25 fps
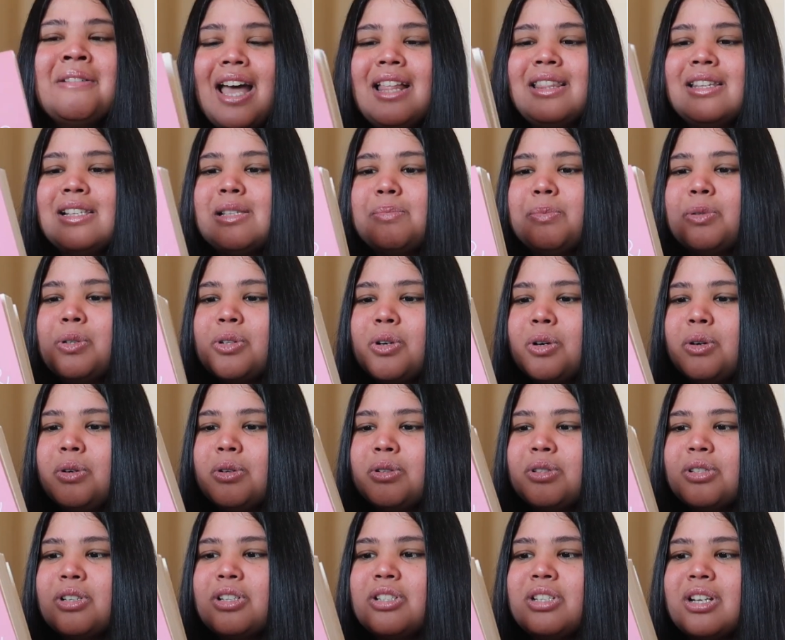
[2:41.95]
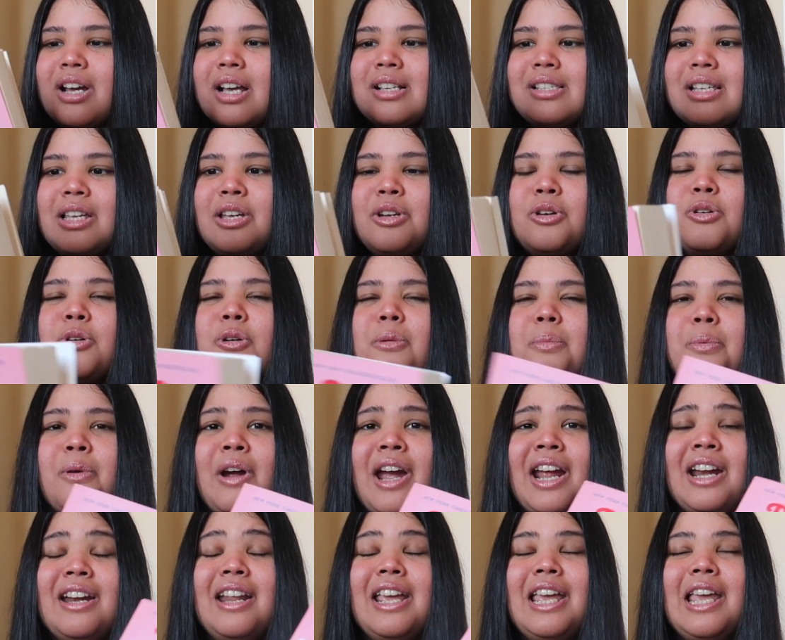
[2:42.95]
And this book also does
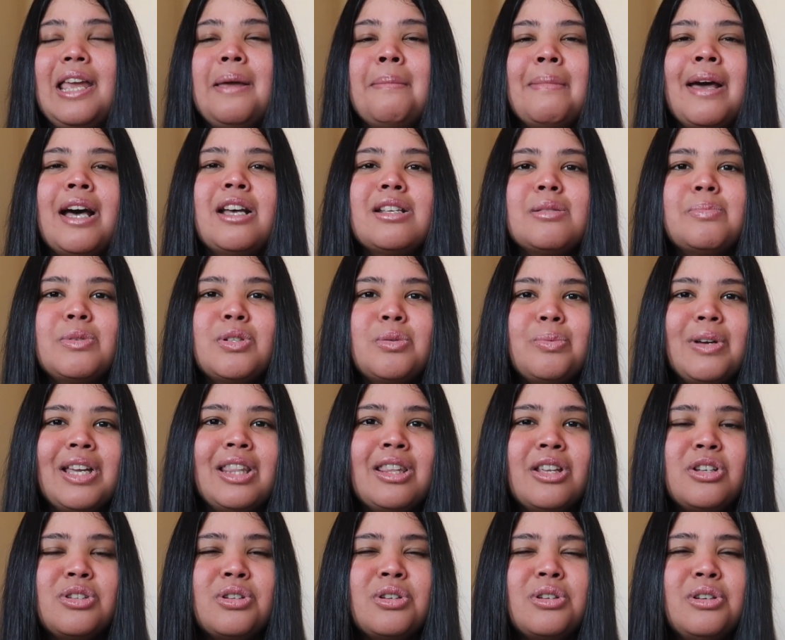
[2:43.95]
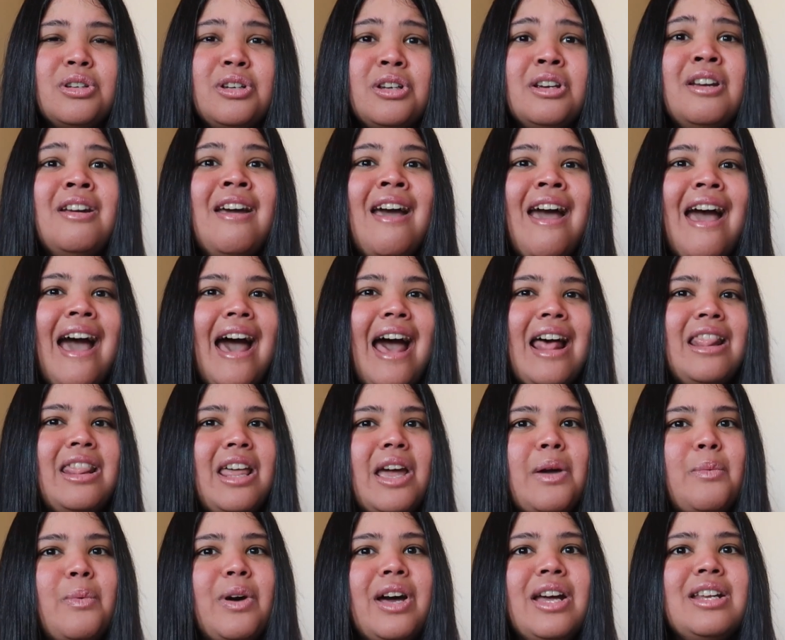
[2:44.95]
incorporate emails between the two, and
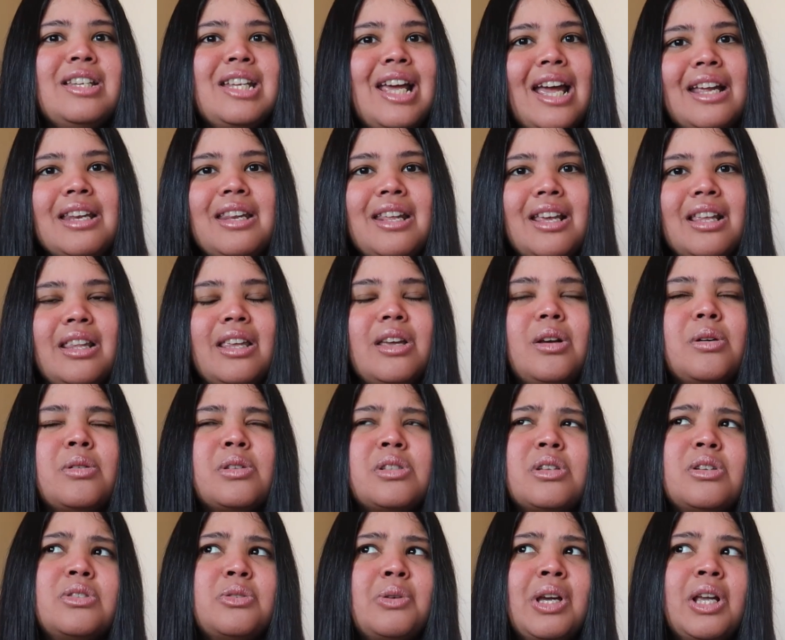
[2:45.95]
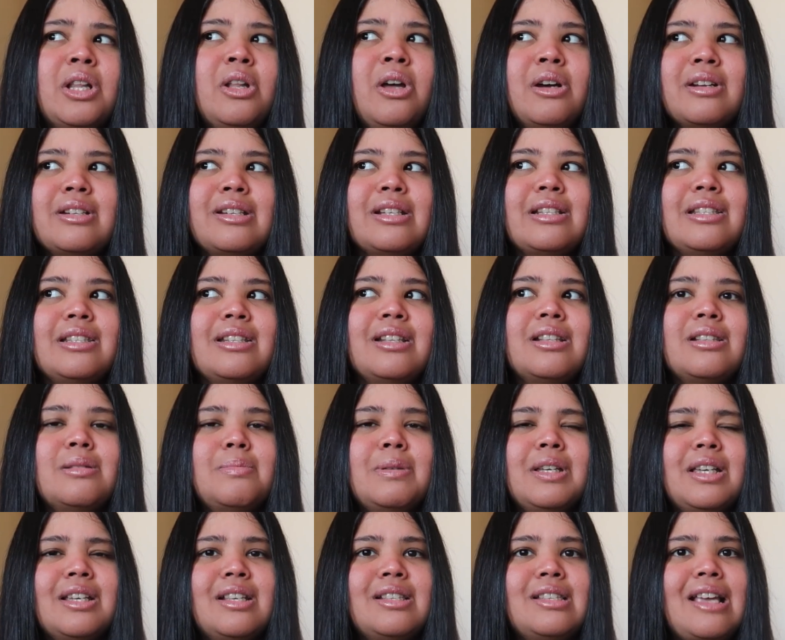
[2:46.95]
they were technically also doing long distance
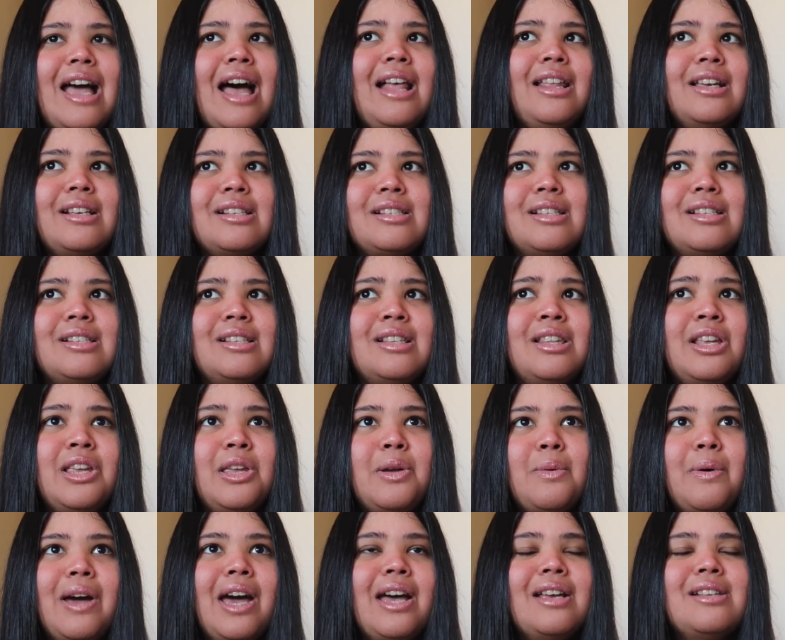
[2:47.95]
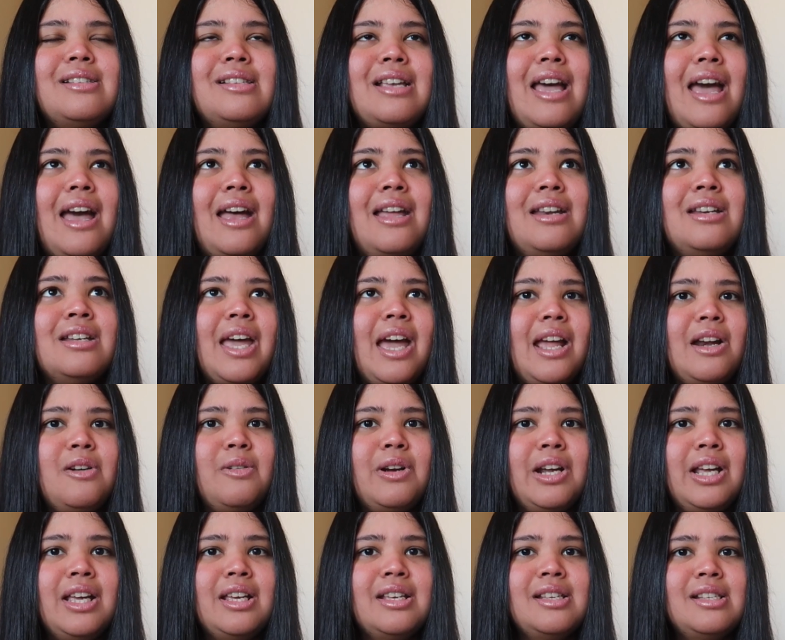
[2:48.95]
because Alex is in the US and
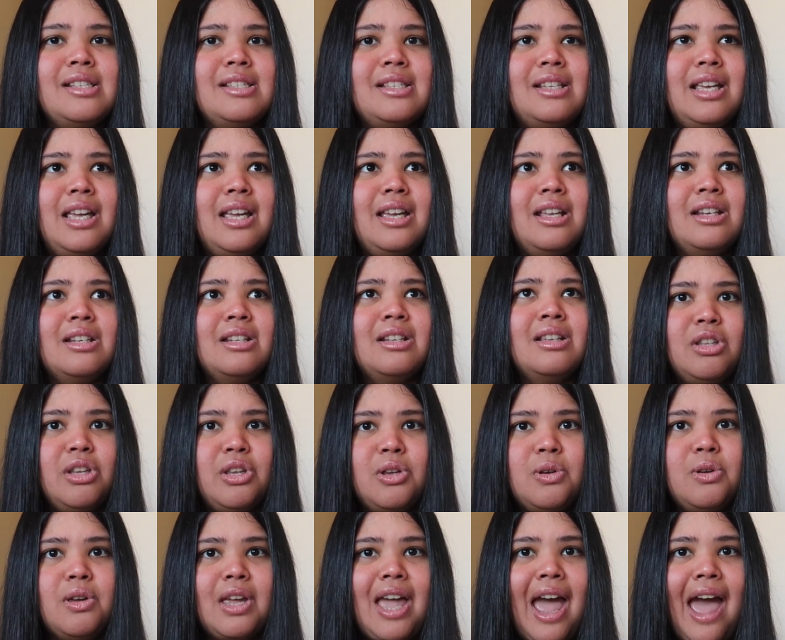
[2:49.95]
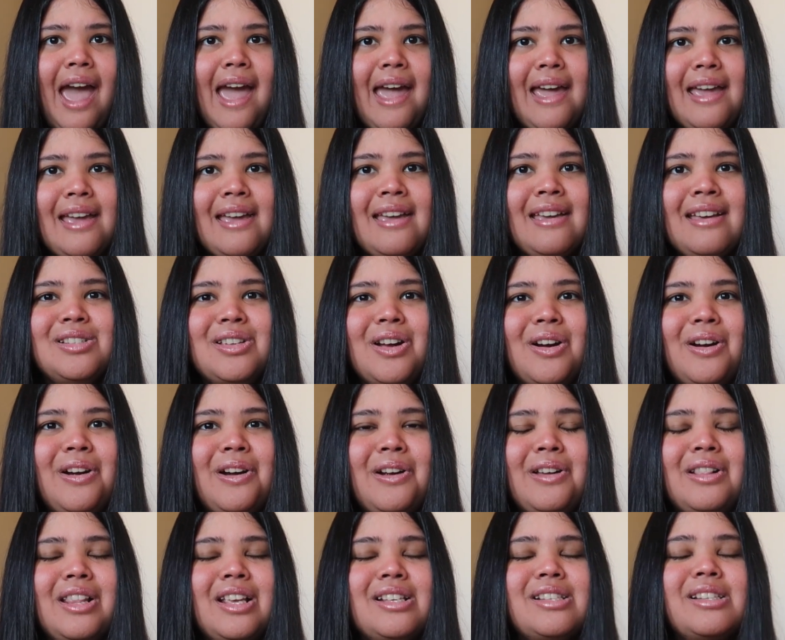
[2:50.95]
Henry is in the UK. So
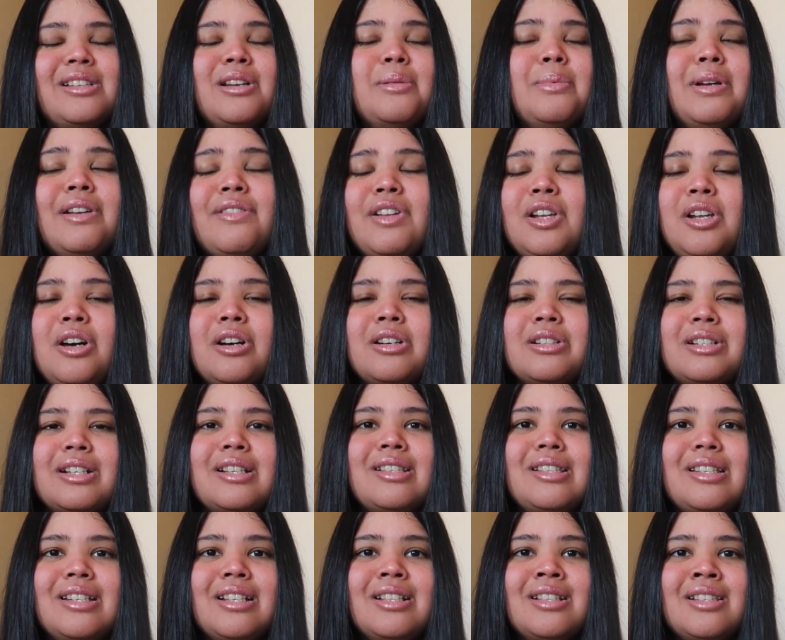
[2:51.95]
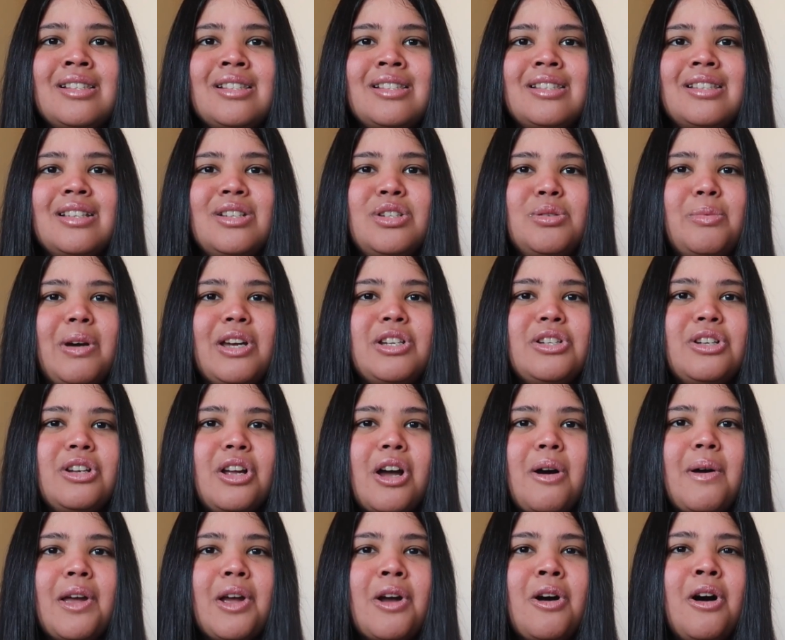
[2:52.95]
there's a little bit of a long distance situation
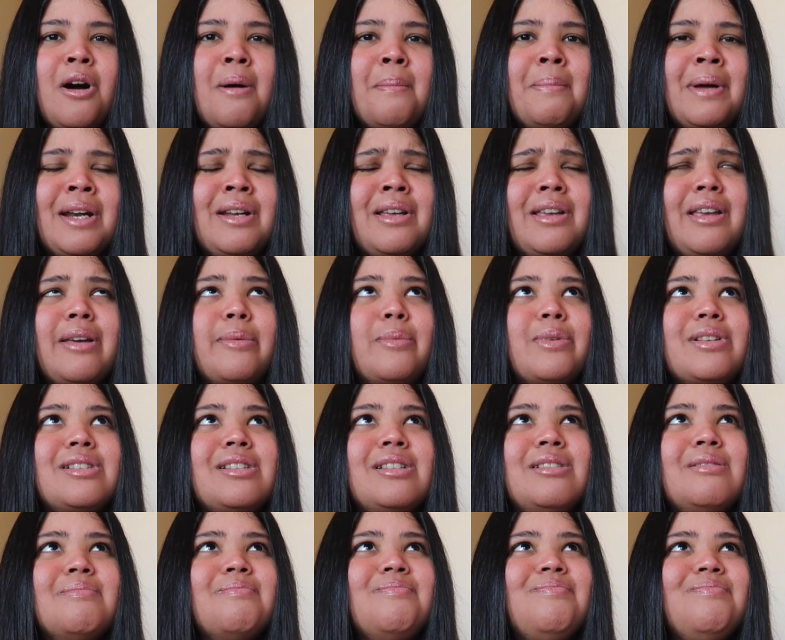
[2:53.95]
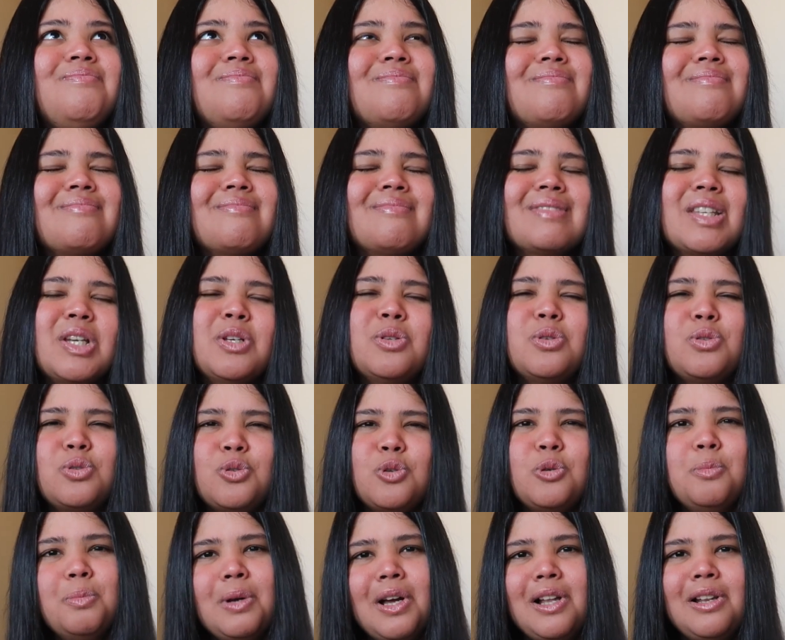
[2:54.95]
going on, but it wasn't
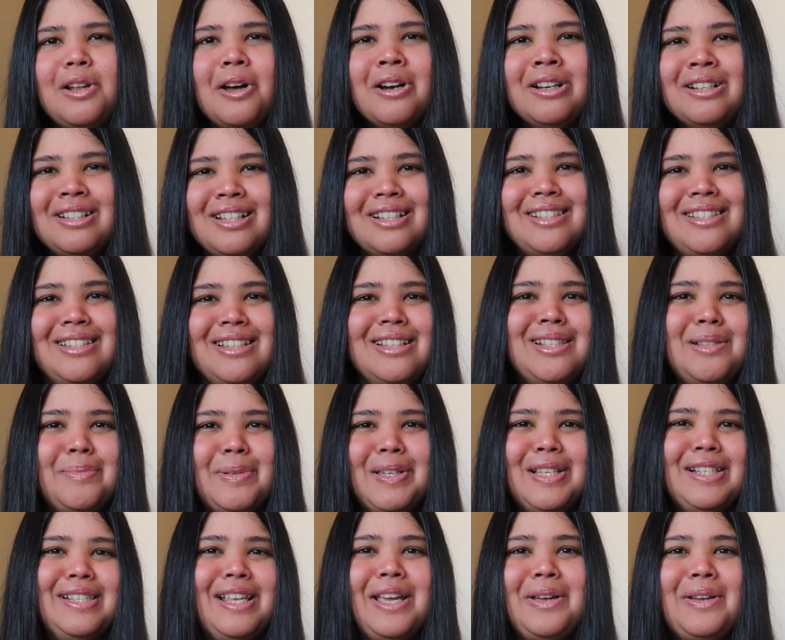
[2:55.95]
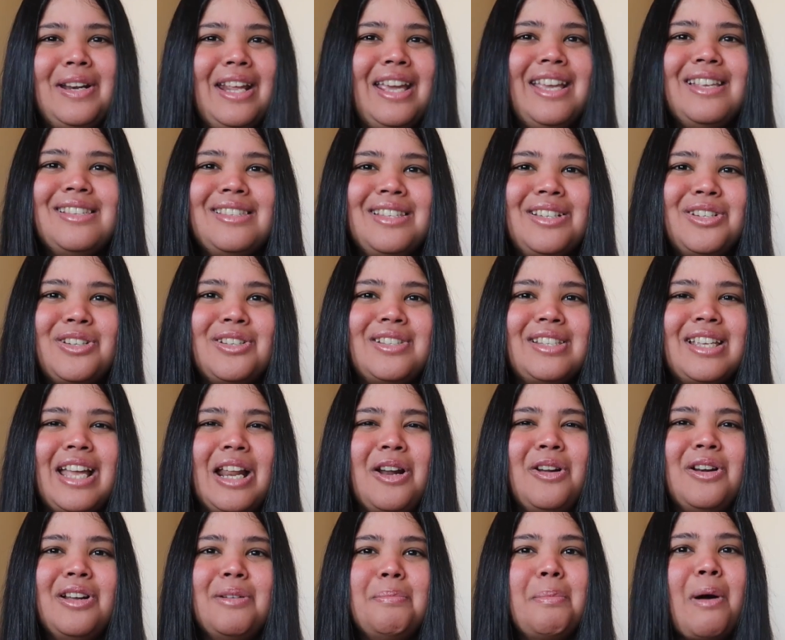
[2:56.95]
super long distance because they could easily just
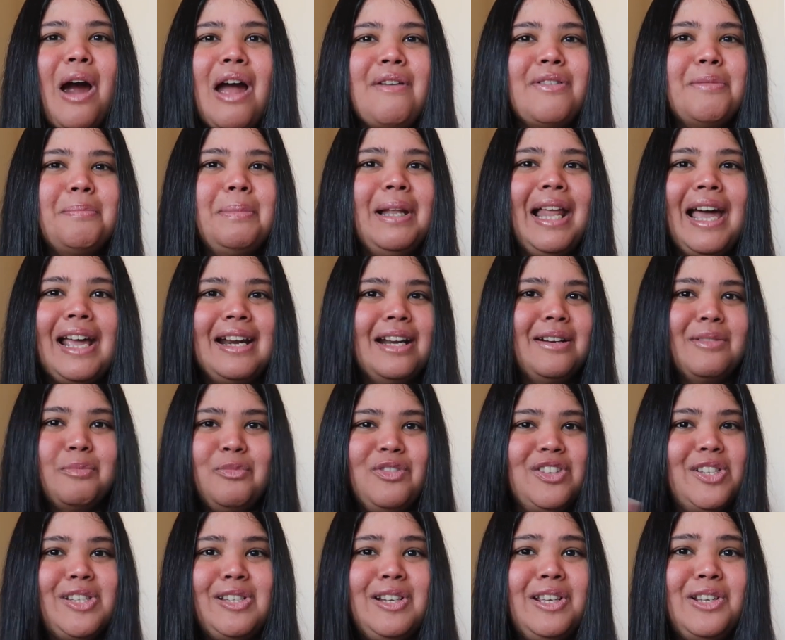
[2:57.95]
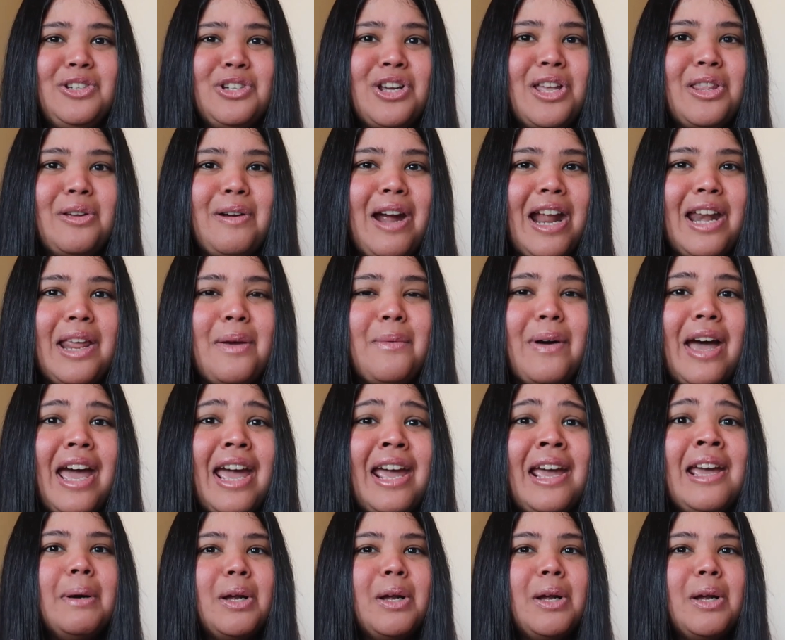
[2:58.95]
get on a private plane and visit each other anyway.